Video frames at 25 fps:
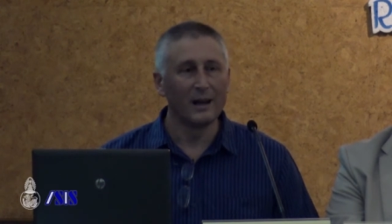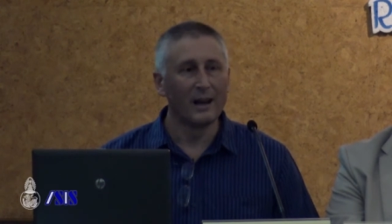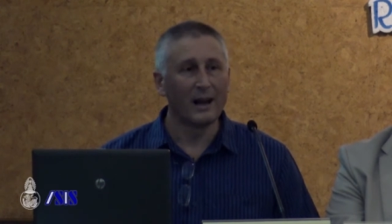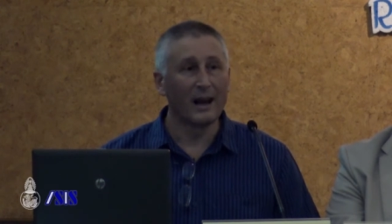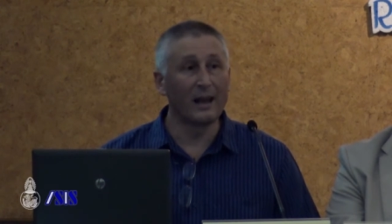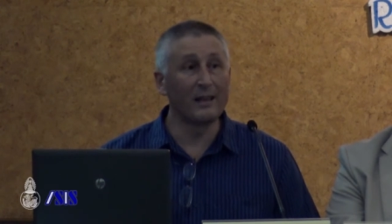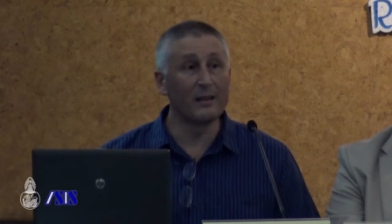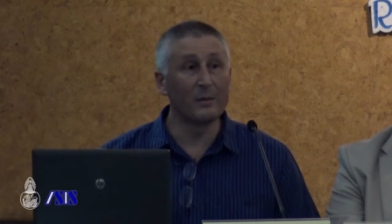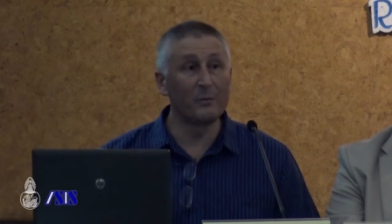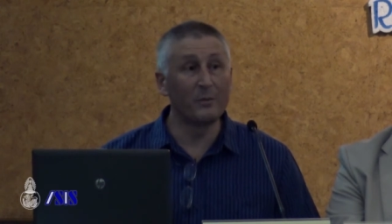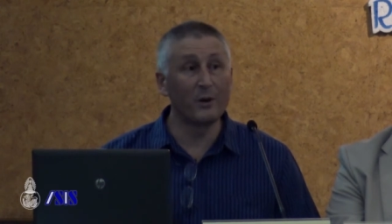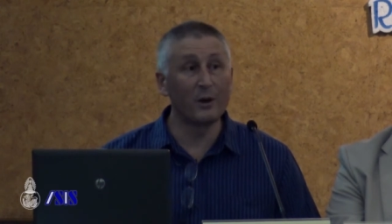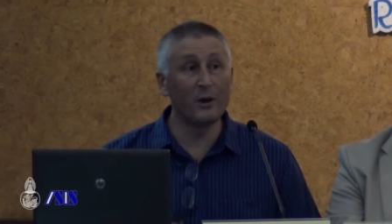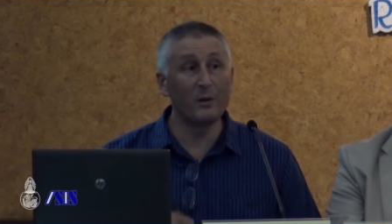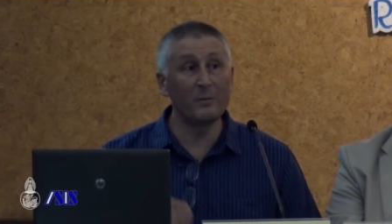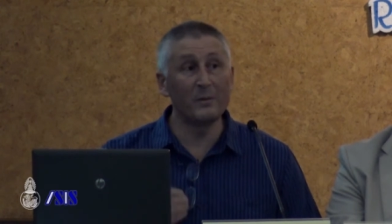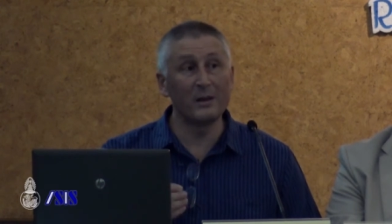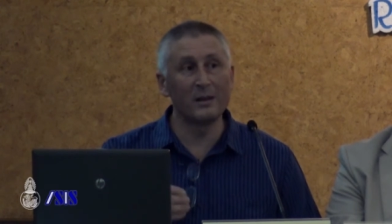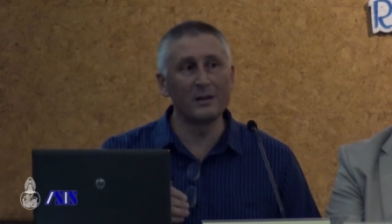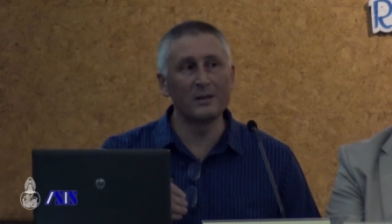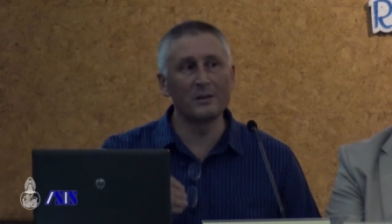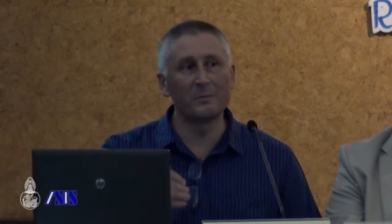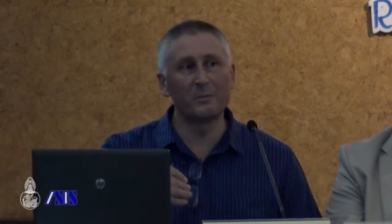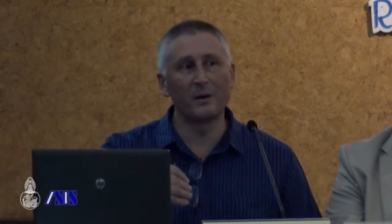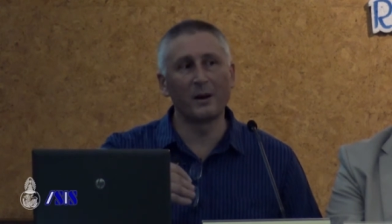And the
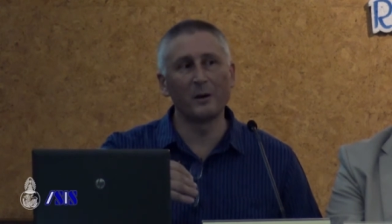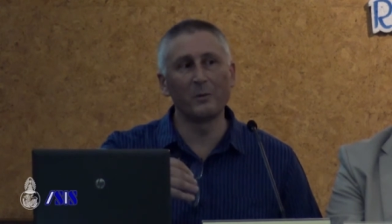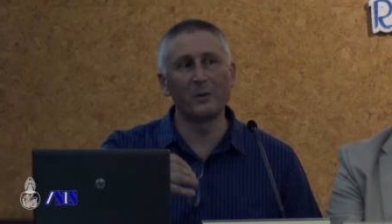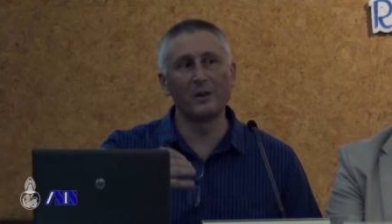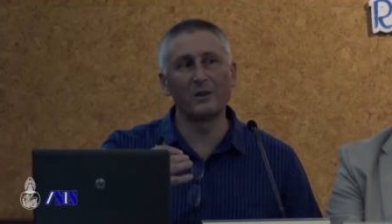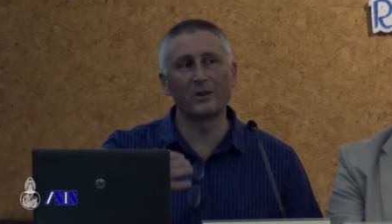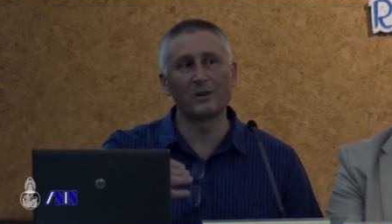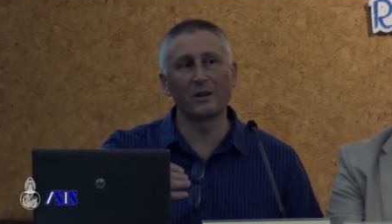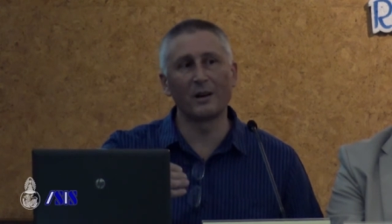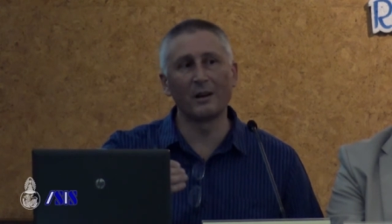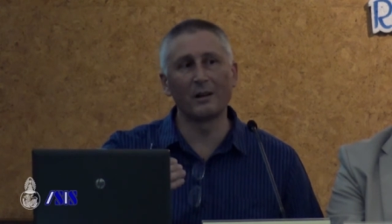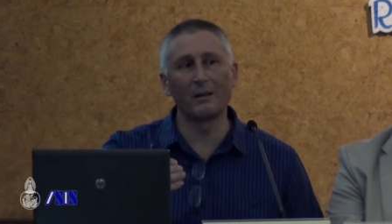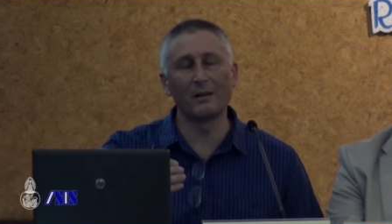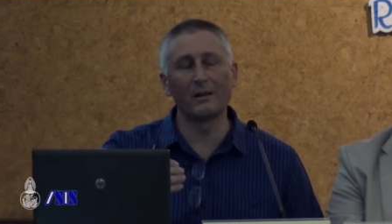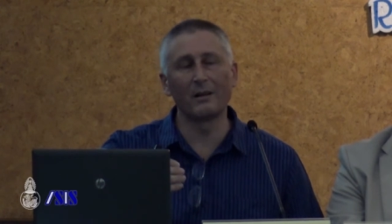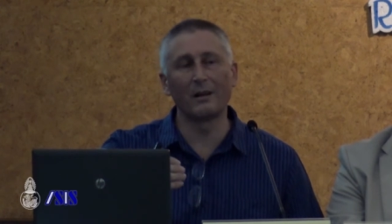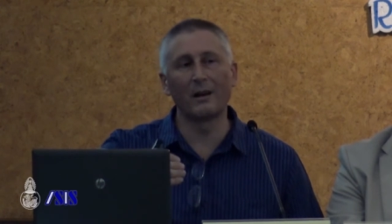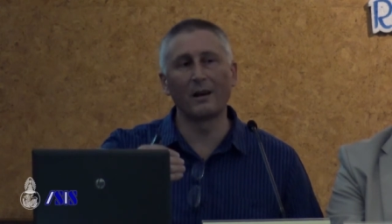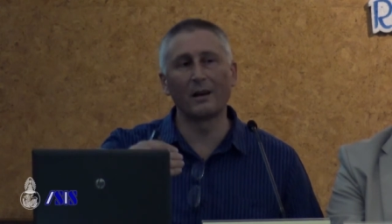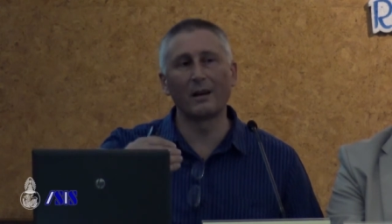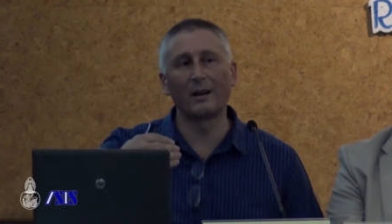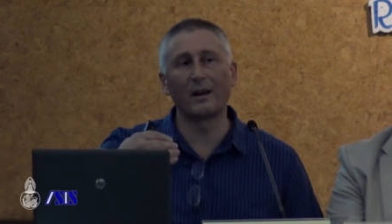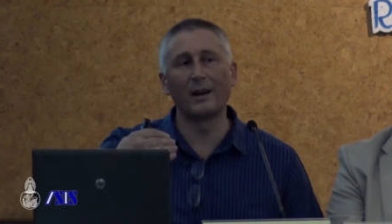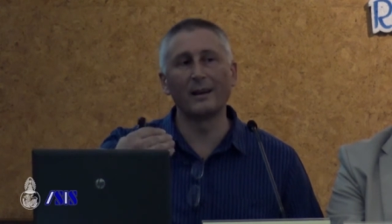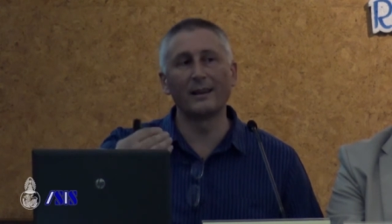Burmans, by which
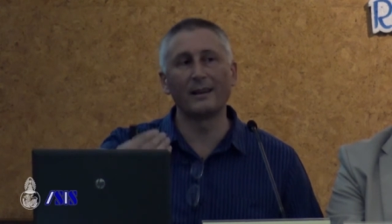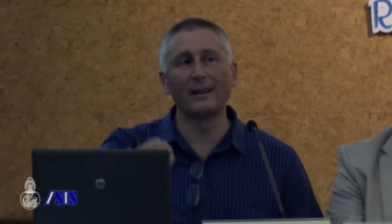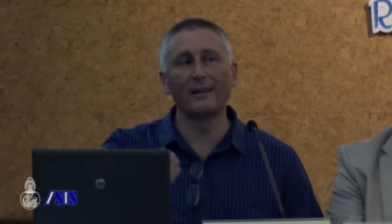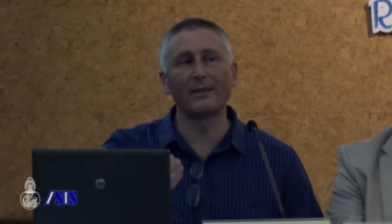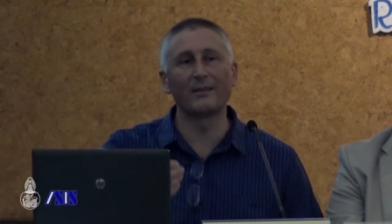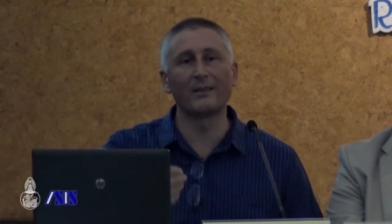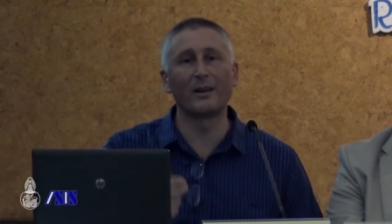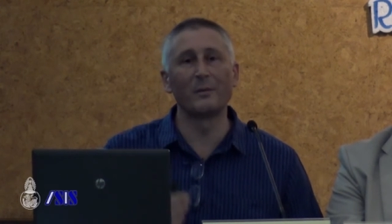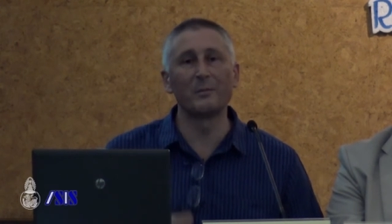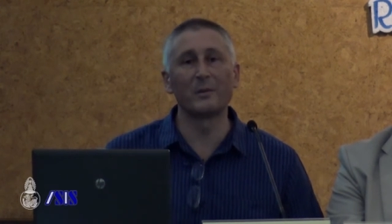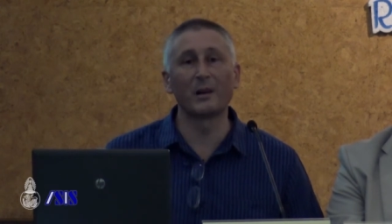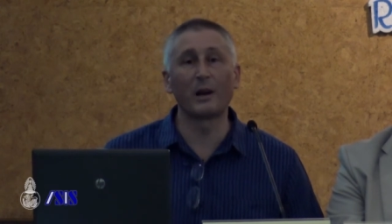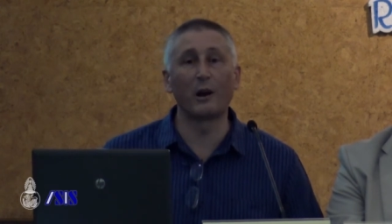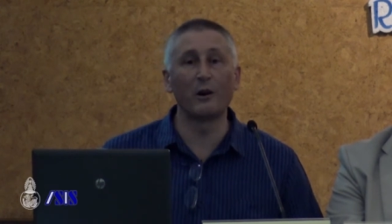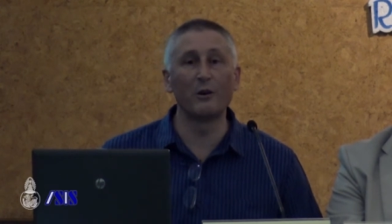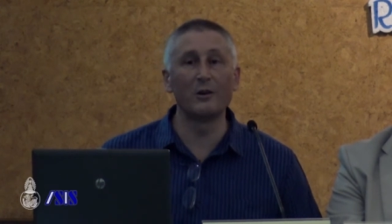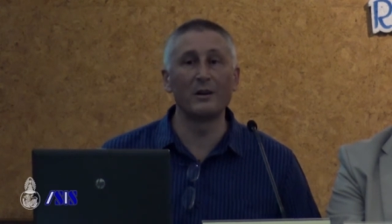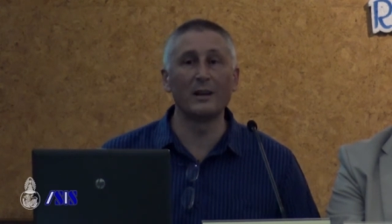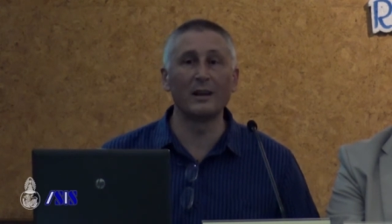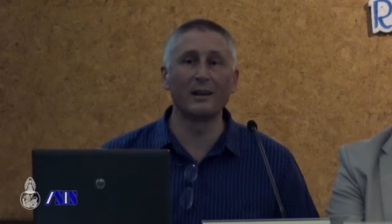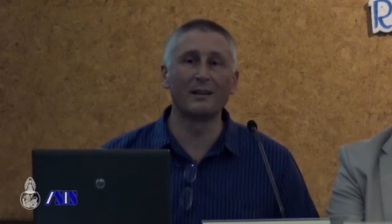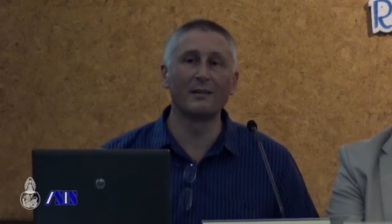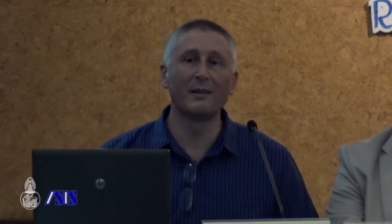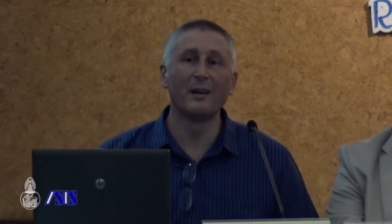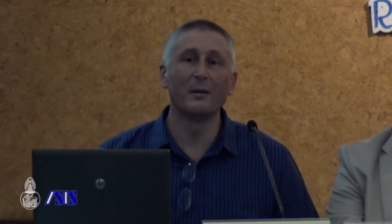I guess I'm
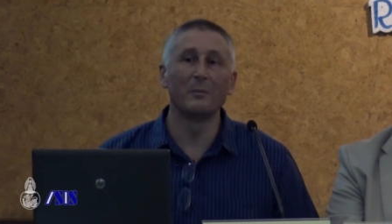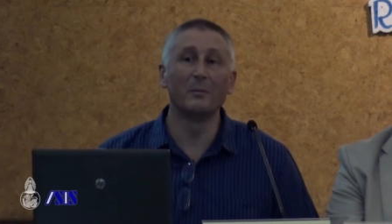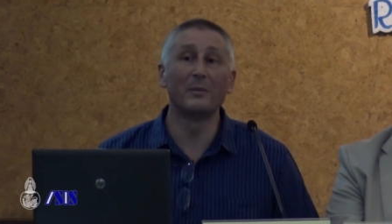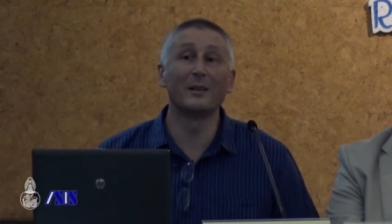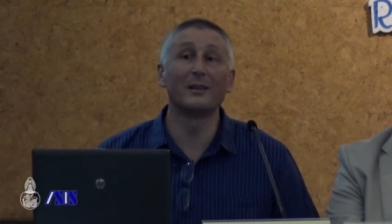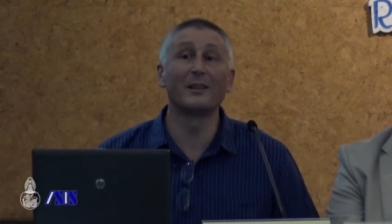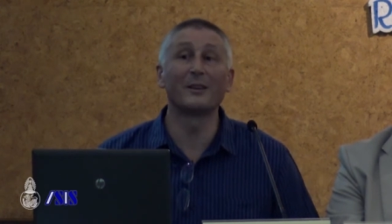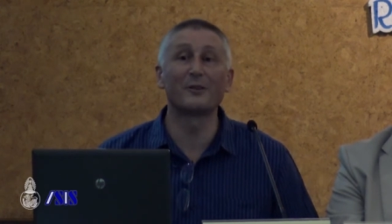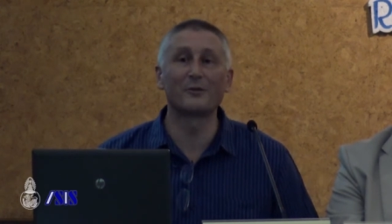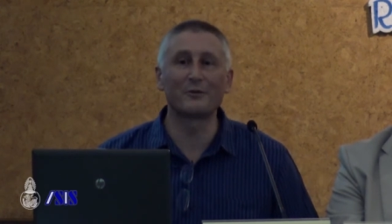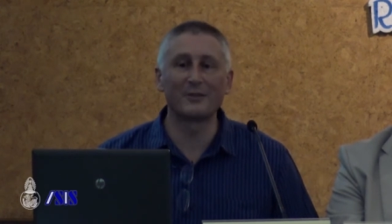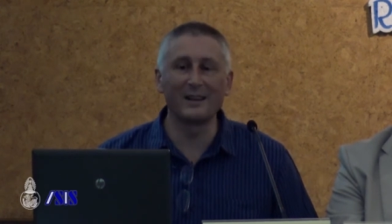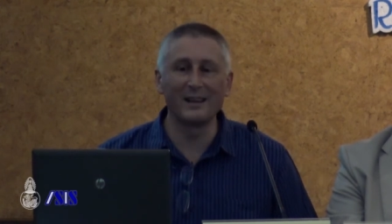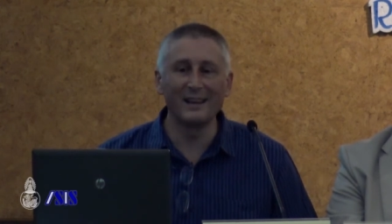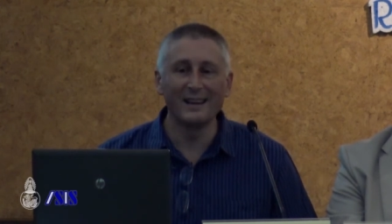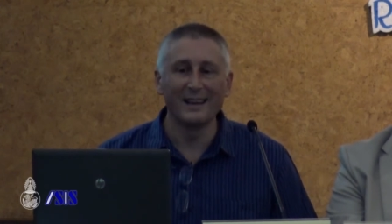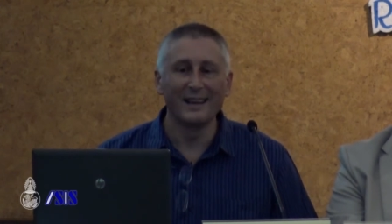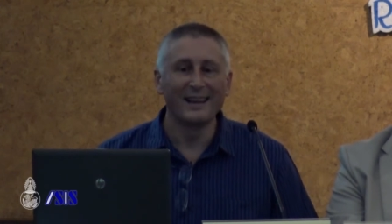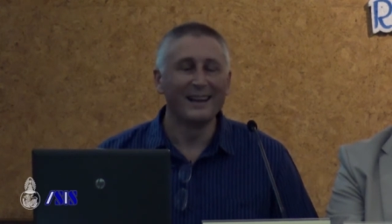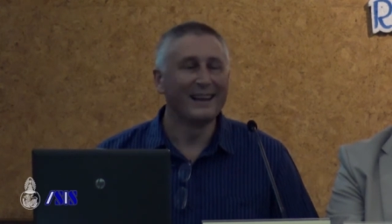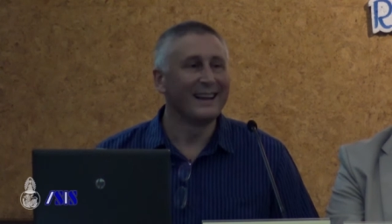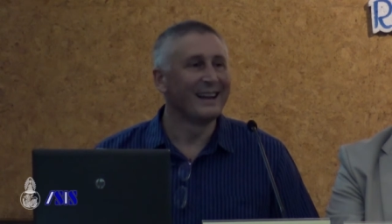coding military